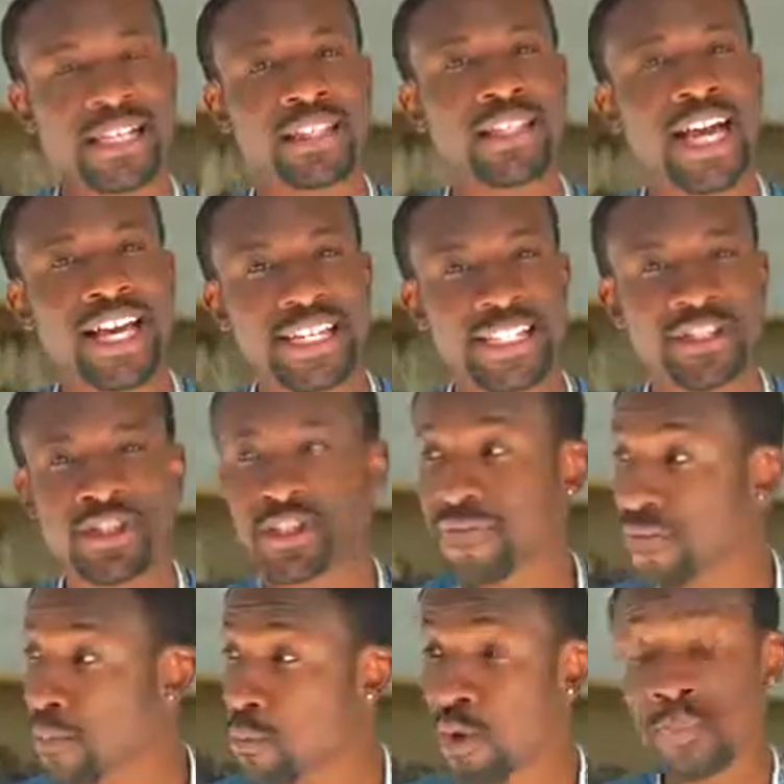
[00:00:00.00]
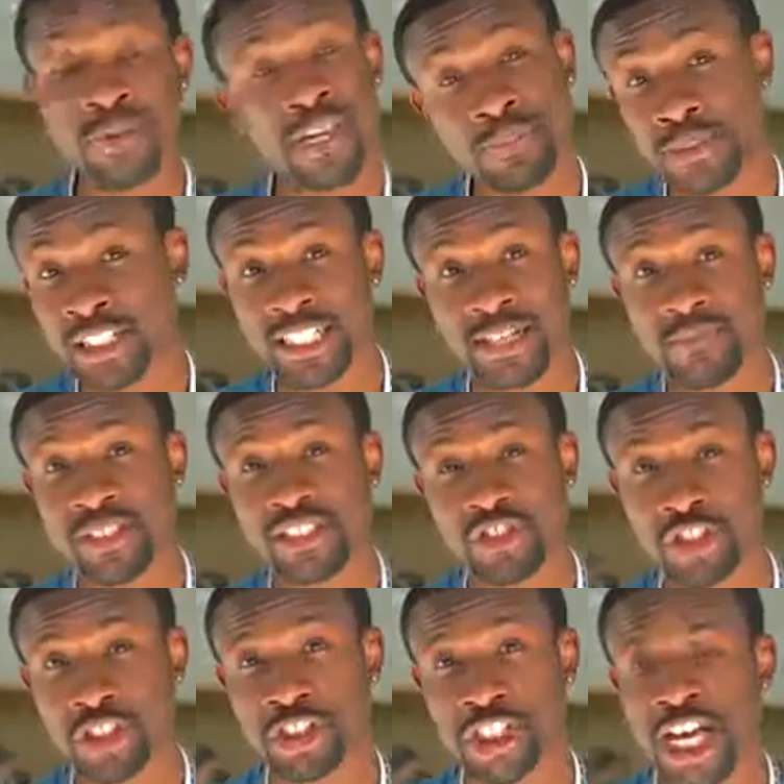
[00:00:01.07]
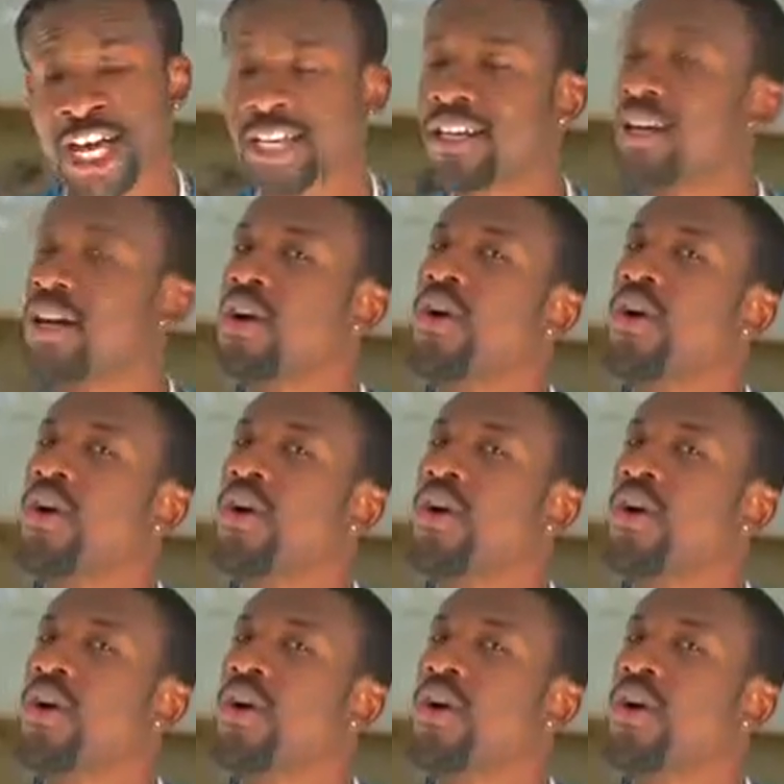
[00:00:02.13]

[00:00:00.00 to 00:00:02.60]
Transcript: it a lot easier for more people to come into your shot.